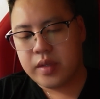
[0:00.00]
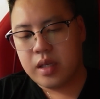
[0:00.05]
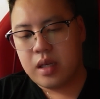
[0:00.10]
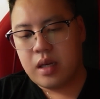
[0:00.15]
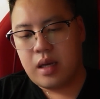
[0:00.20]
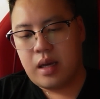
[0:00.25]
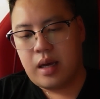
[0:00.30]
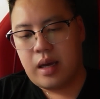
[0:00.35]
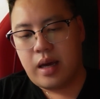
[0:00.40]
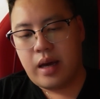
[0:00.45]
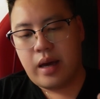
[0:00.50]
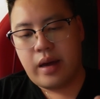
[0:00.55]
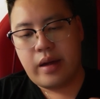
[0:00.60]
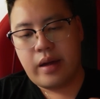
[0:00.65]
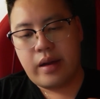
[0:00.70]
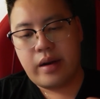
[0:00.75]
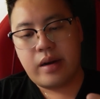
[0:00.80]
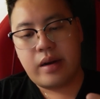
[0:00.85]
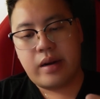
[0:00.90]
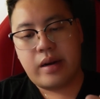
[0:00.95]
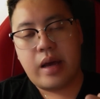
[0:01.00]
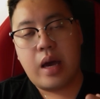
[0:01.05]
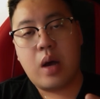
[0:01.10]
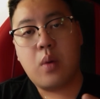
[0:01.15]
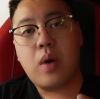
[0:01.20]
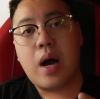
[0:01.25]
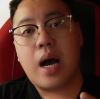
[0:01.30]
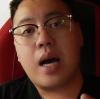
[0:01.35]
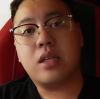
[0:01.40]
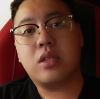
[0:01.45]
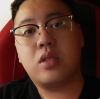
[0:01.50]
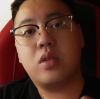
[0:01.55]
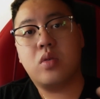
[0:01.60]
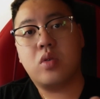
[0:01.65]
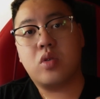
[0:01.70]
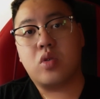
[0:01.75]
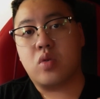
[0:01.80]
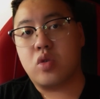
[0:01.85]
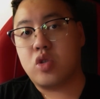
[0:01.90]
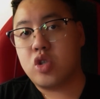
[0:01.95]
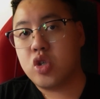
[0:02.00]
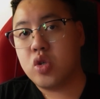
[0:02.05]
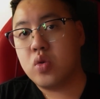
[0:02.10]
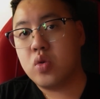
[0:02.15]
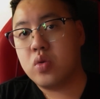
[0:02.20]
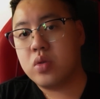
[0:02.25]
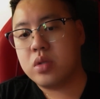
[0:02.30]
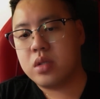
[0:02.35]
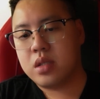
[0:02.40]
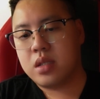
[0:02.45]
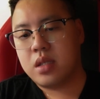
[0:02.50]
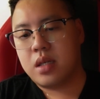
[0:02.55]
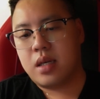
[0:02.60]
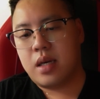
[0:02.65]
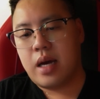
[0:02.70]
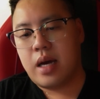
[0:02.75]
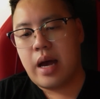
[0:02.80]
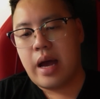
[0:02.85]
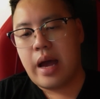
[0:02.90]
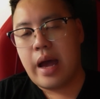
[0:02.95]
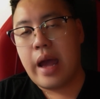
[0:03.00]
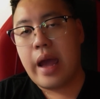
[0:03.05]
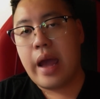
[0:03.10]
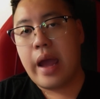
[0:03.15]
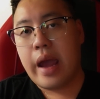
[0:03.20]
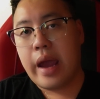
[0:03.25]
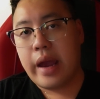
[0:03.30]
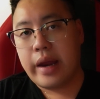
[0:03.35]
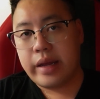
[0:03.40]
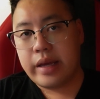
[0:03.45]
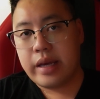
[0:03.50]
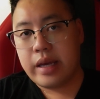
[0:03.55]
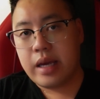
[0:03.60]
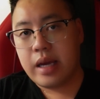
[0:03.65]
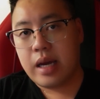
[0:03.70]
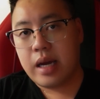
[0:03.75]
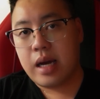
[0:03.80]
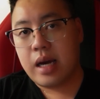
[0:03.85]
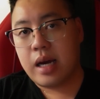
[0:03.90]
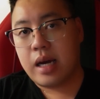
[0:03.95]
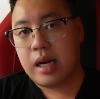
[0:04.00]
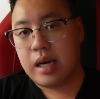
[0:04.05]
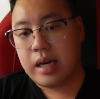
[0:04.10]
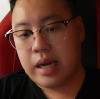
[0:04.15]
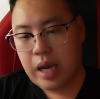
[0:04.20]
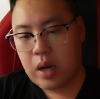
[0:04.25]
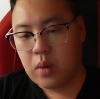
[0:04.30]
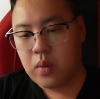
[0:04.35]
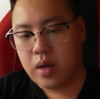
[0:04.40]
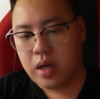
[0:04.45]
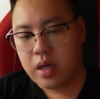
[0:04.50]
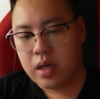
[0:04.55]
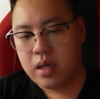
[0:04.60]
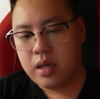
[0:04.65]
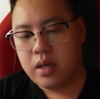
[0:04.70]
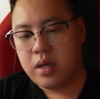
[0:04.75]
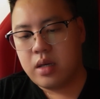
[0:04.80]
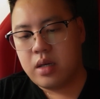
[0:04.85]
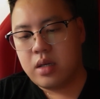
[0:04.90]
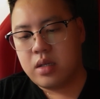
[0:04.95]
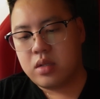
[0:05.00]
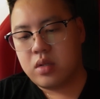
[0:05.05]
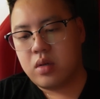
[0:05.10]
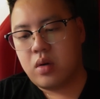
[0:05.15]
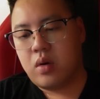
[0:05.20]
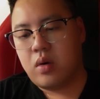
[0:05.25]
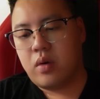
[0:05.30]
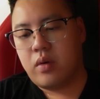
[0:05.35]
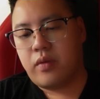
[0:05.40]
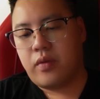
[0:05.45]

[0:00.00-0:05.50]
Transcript: and they will ask you to choose any network. So for